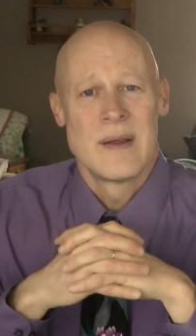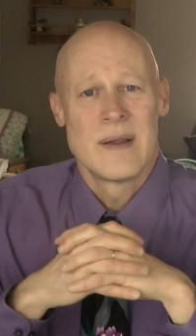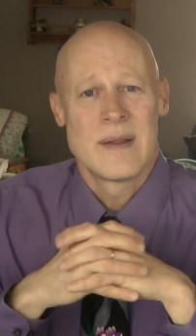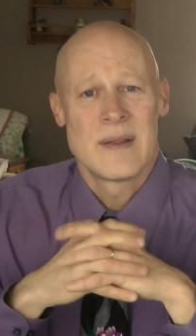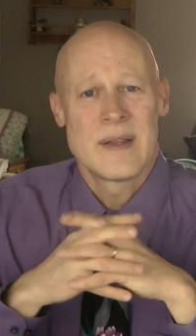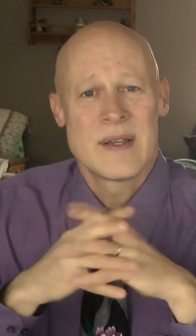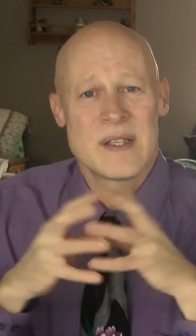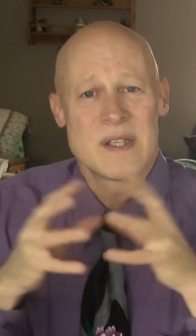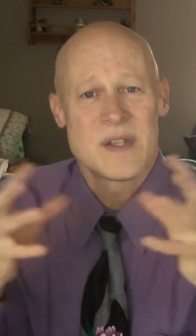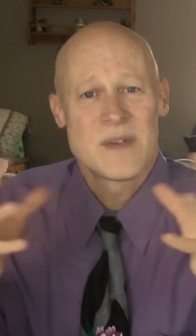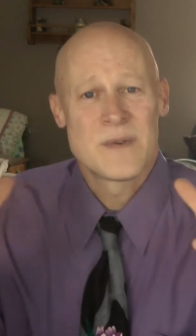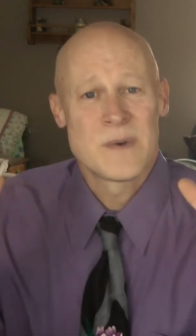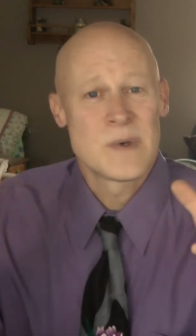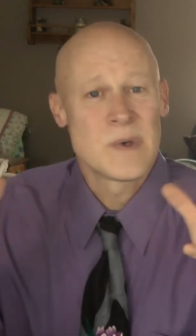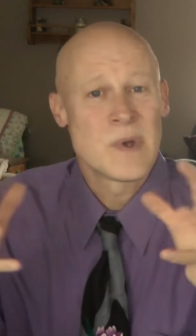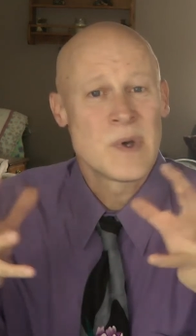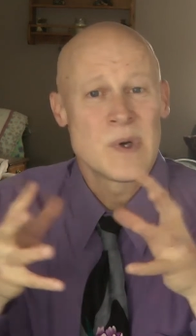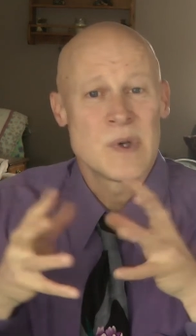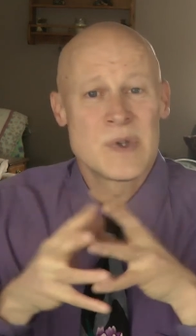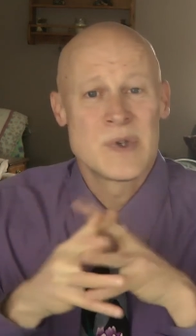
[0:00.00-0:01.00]
This is
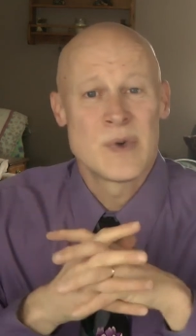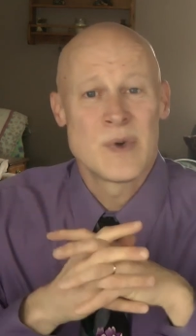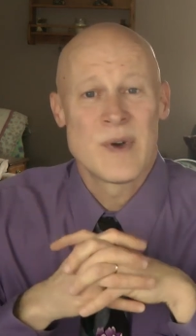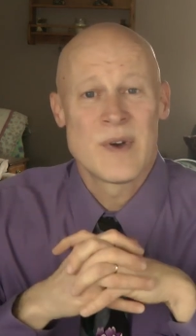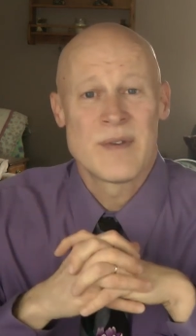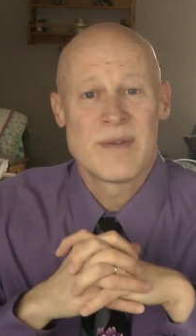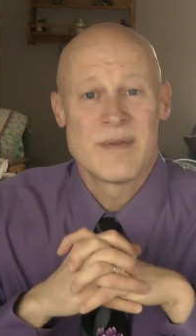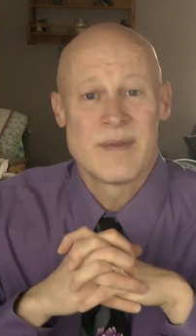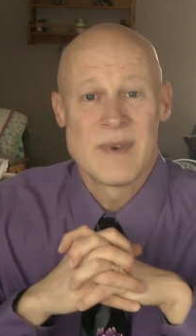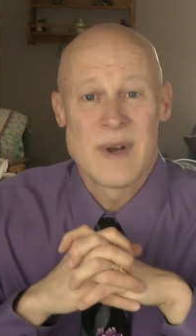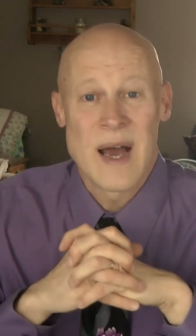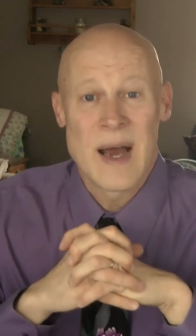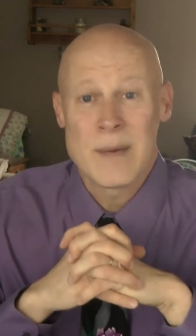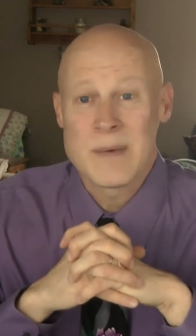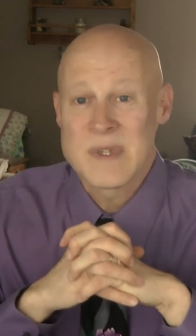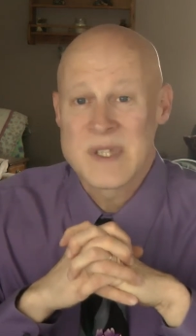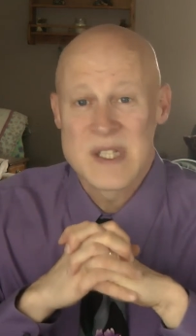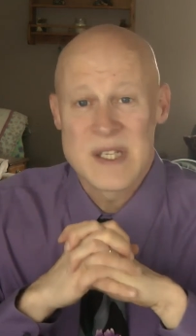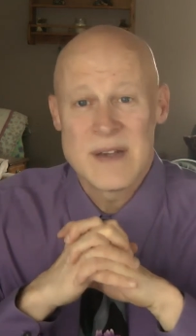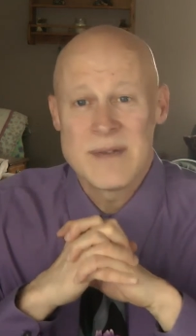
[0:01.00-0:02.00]
for those who have not
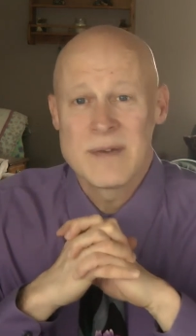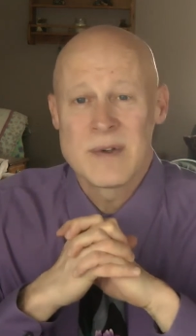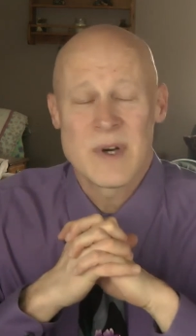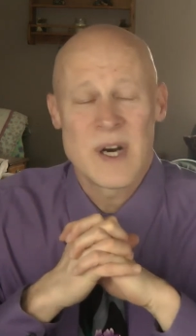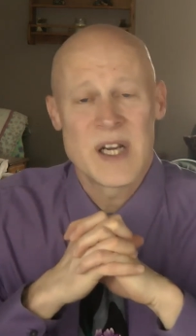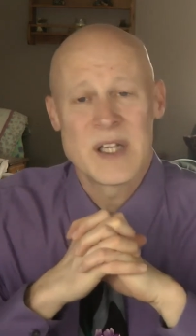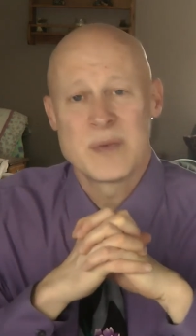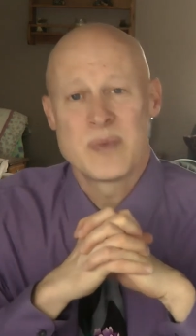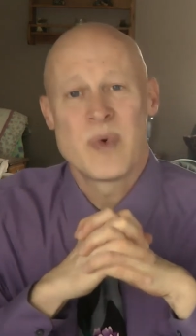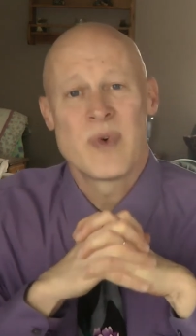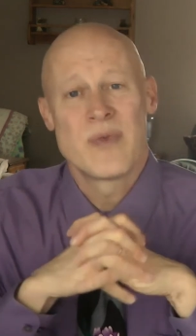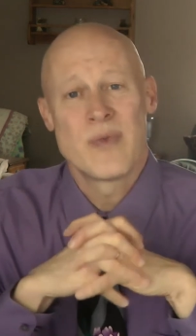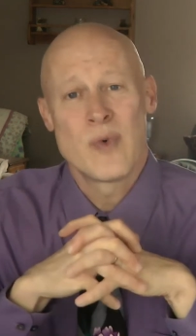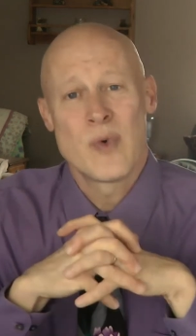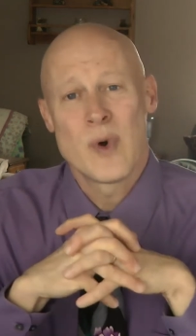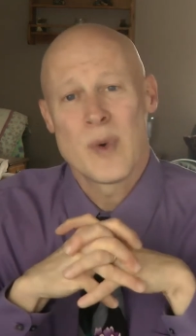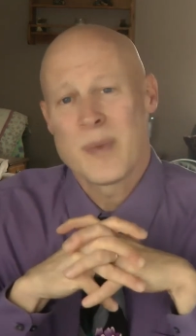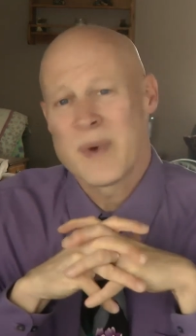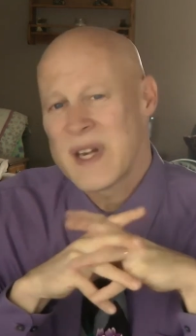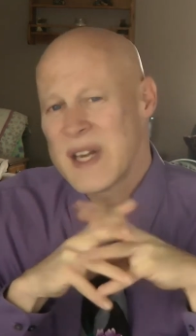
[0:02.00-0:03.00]
received Christ
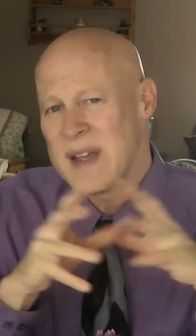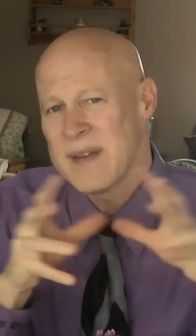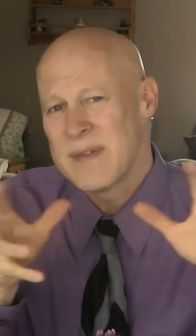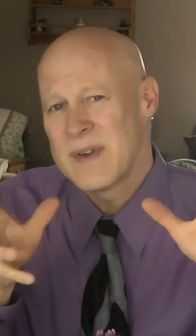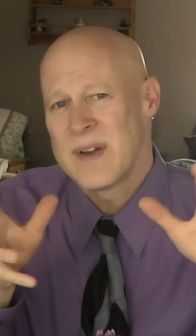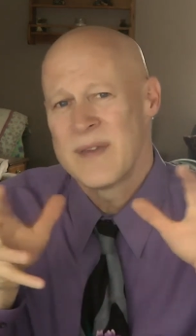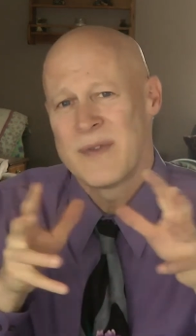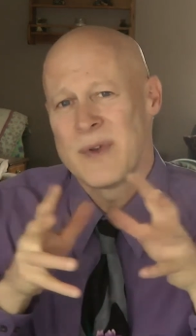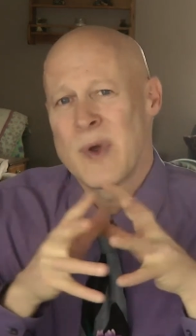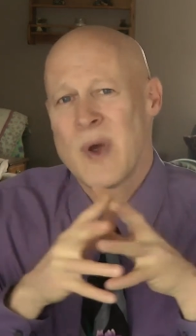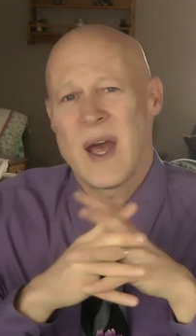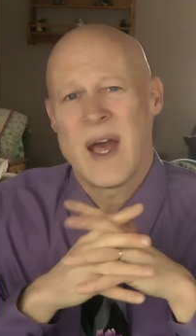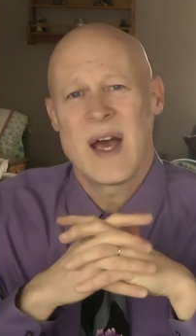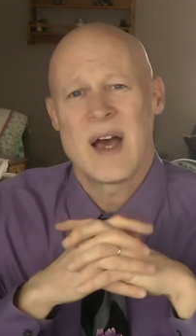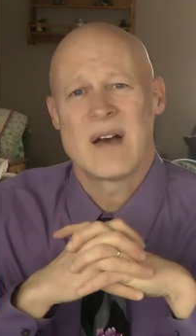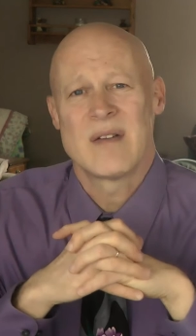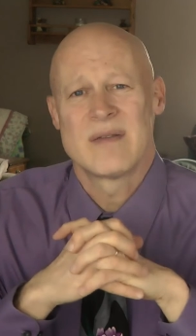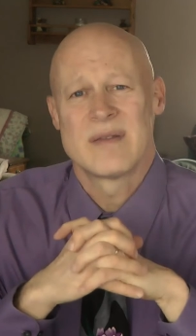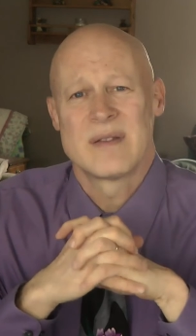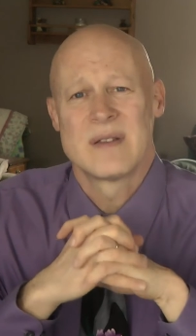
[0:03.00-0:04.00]
before, but even if you
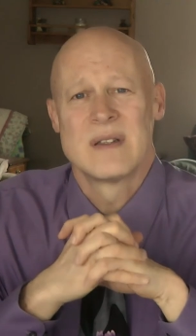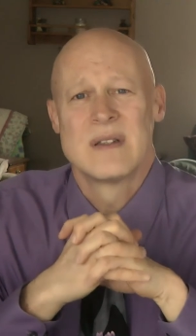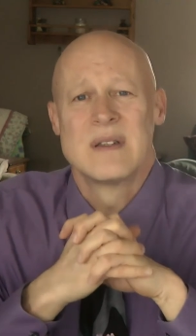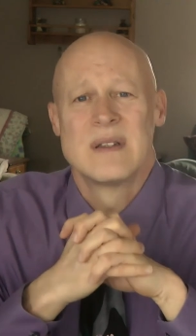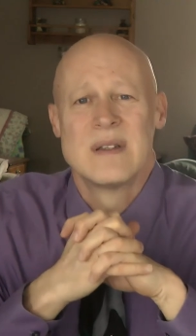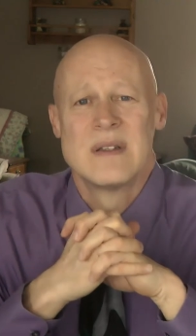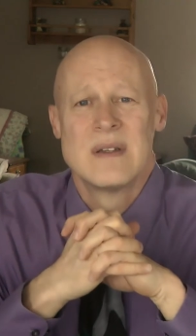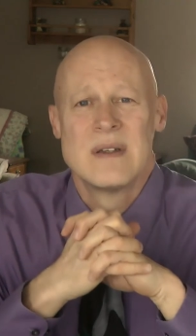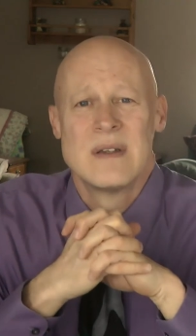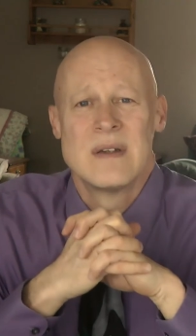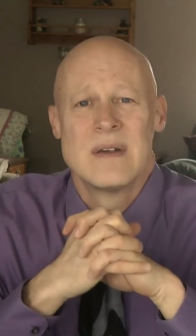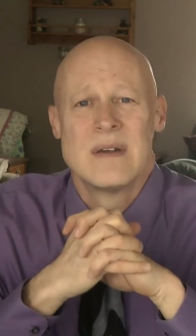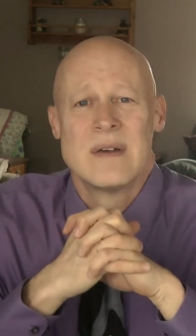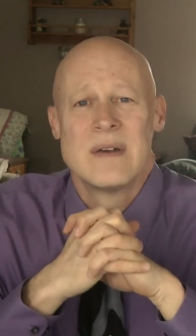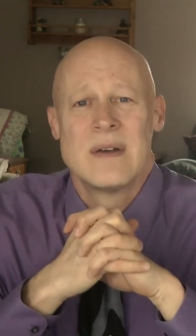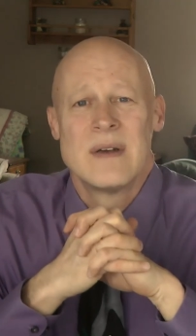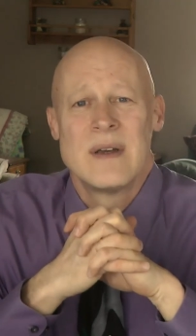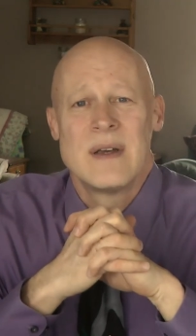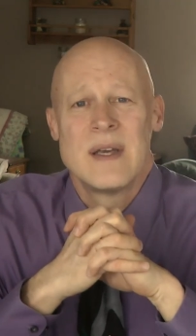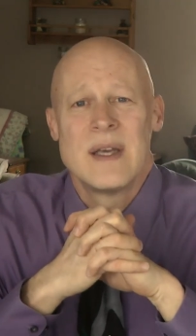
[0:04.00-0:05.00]
have,
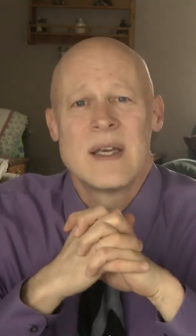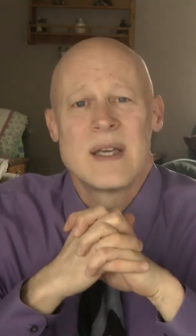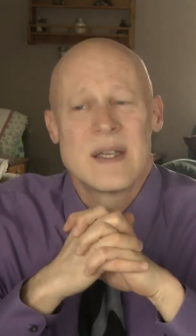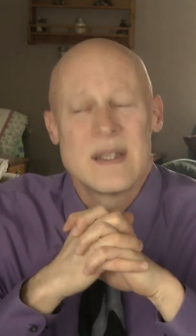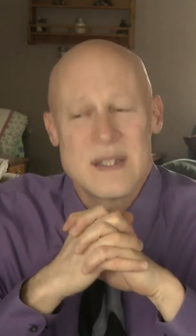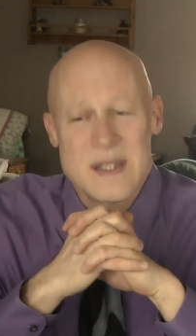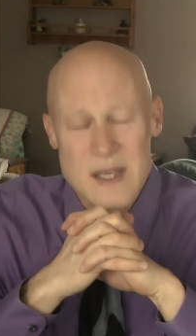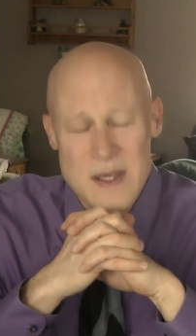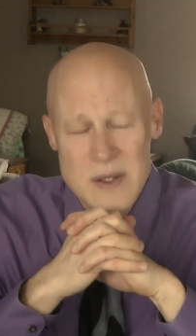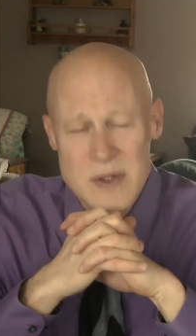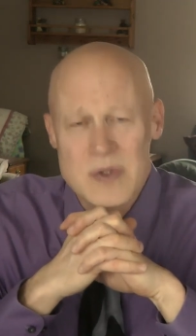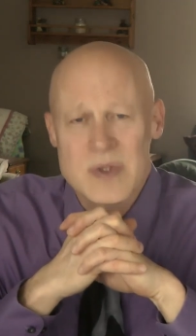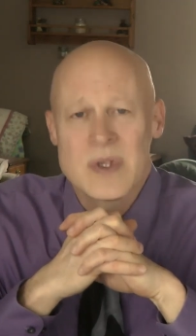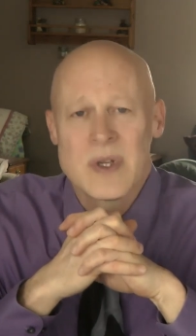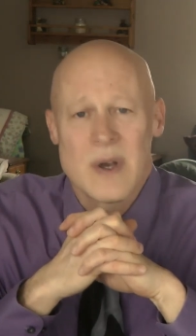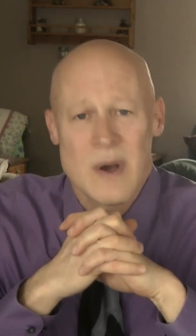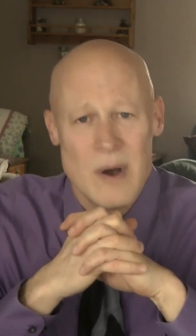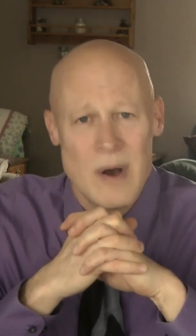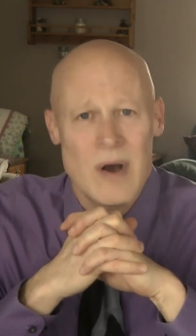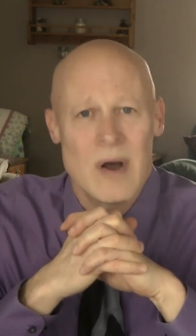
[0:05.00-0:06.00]
He continues
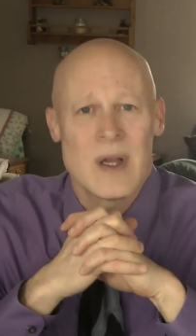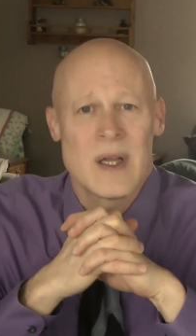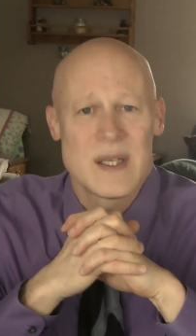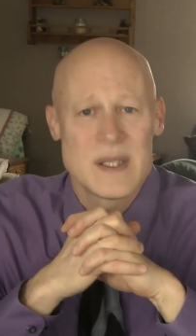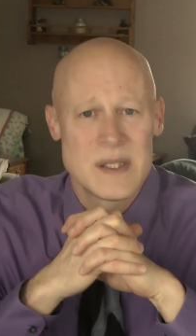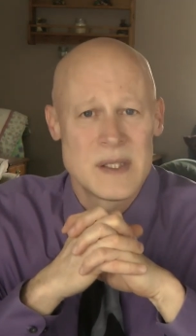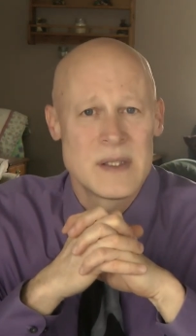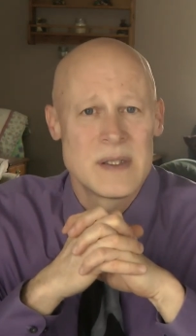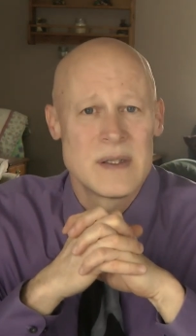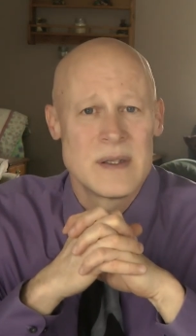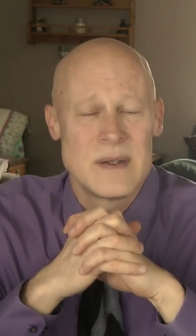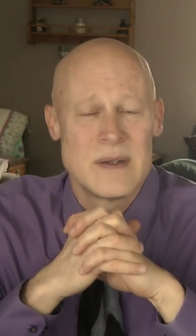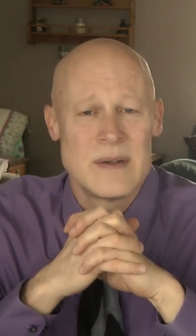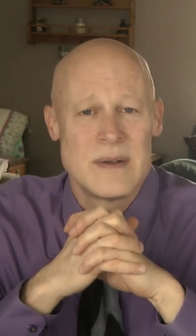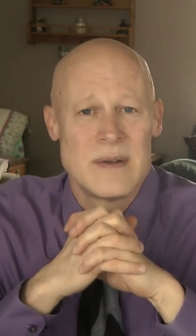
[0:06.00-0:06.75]
to call us.